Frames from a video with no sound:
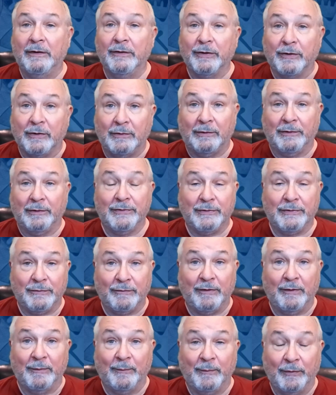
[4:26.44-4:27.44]
the course
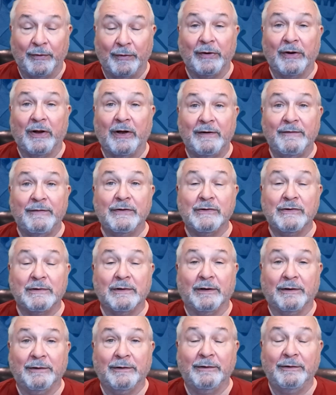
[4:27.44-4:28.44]
from the live
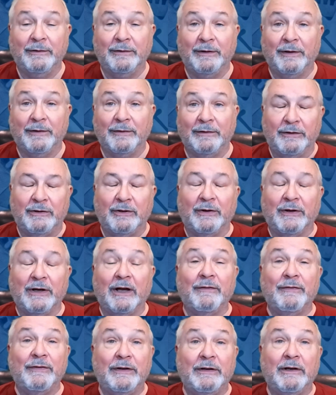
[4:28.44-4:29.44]
instructor, you get the
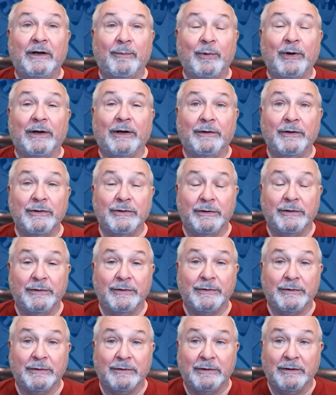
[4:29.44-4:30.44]
TOGAF EA
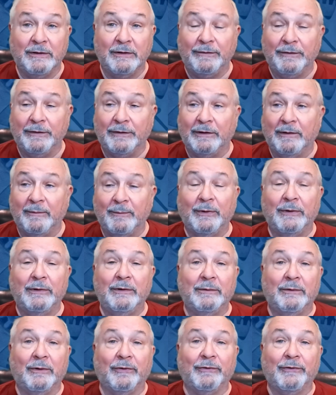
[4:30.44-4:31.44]
Practitioner Certificate, but
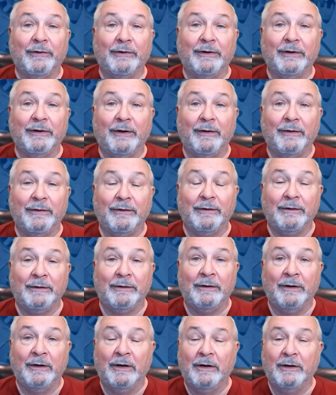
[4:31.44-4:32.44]
you also get
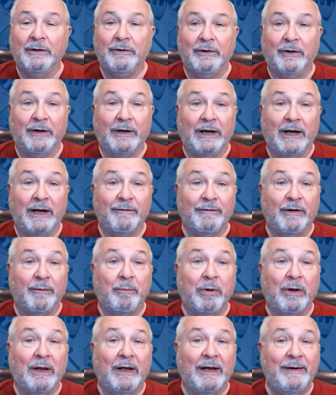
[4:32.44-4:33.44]
the TOGAF
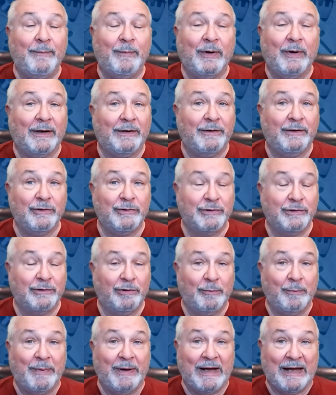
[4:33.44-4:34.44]
Applied
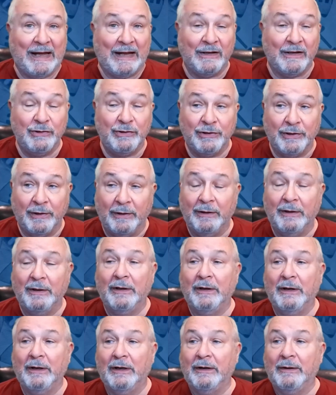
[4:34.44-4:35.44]
Practitioner Badge,
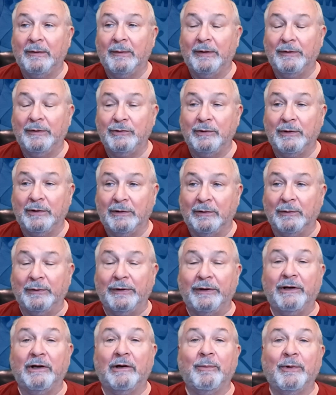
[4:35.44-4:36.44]
which you can
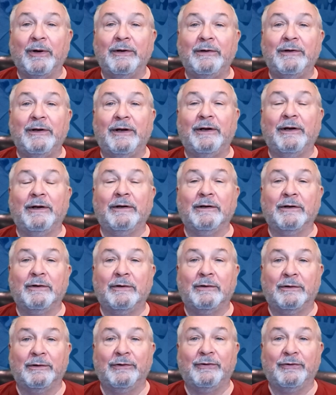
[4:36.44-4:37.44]
only get by taking a
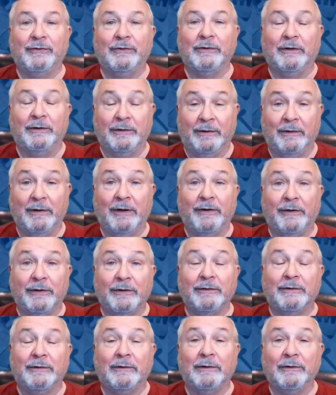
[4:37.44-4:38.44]
course, an
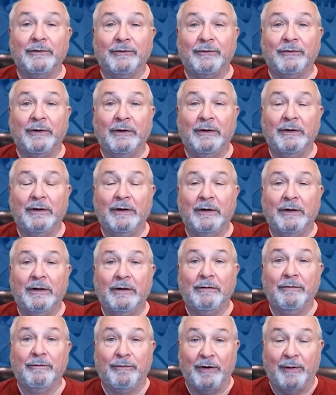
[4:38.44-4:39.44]
accredited course
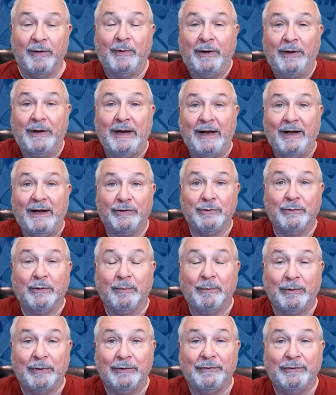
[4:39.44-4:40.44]
from an actual
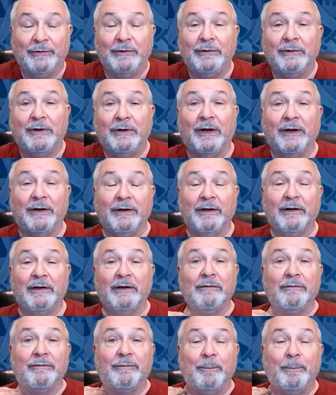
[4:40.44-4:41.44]
person. You can't get
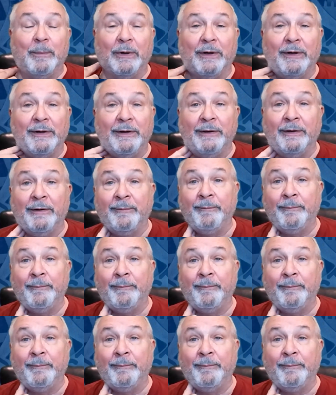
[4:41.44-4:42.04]
it by